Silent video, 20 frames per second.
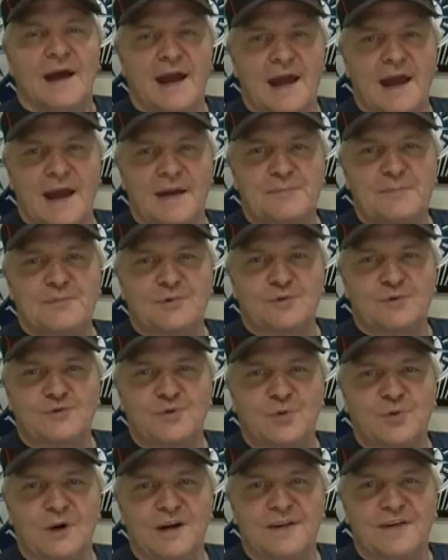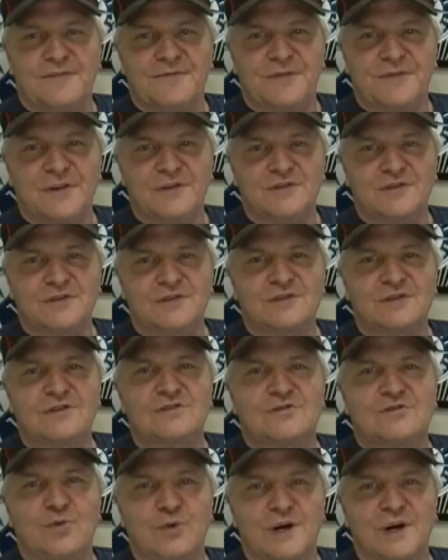April
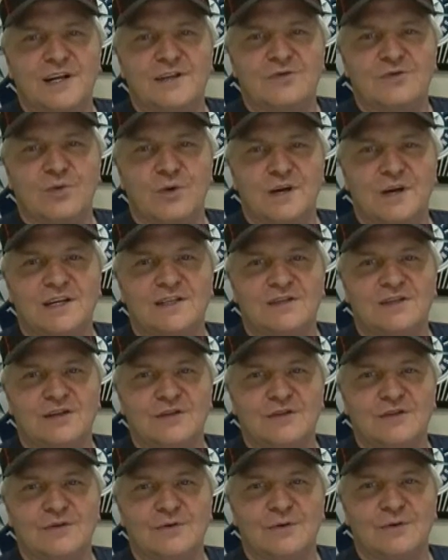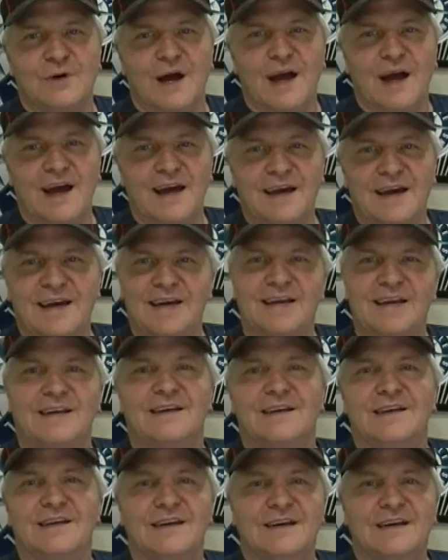21st, 2022.
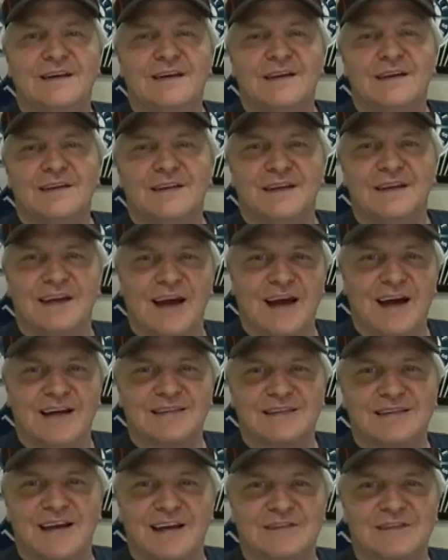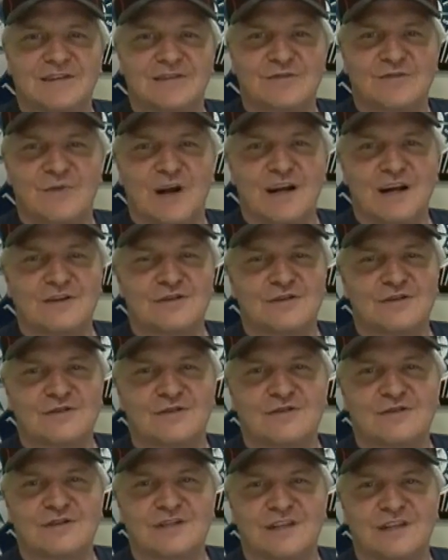Hey, yeah, Texas Rangers
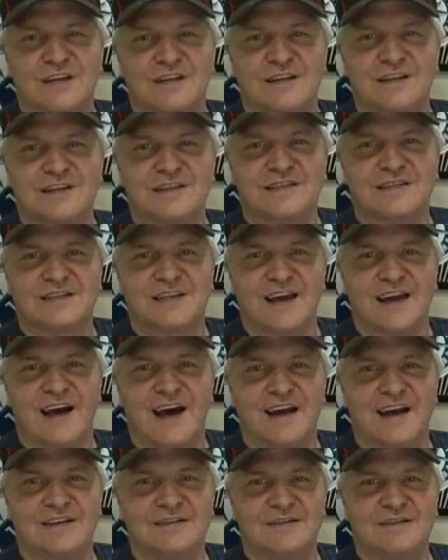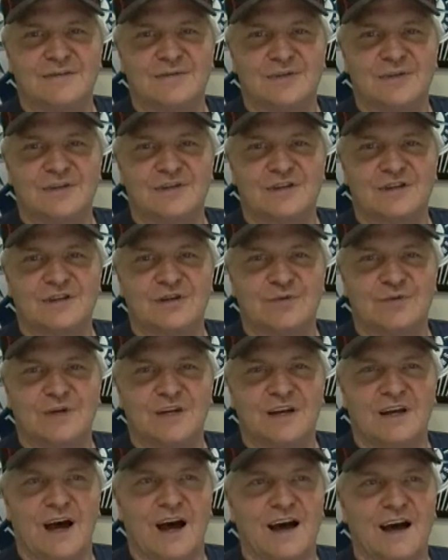are still in Seattle. They're
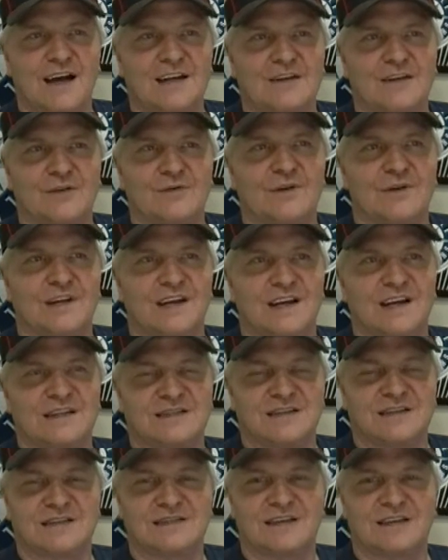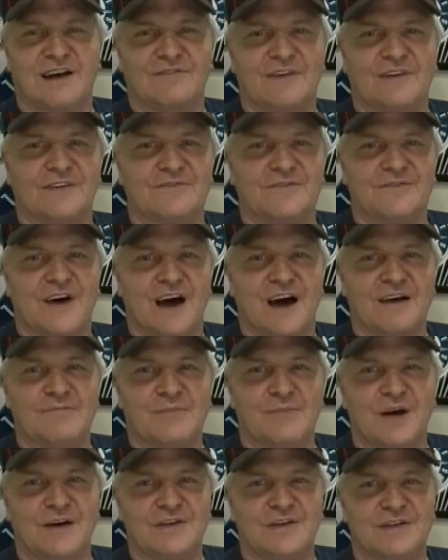2-9 going against the 7-5
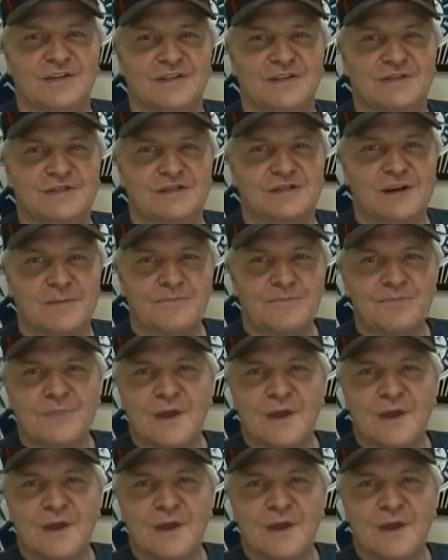Mariners.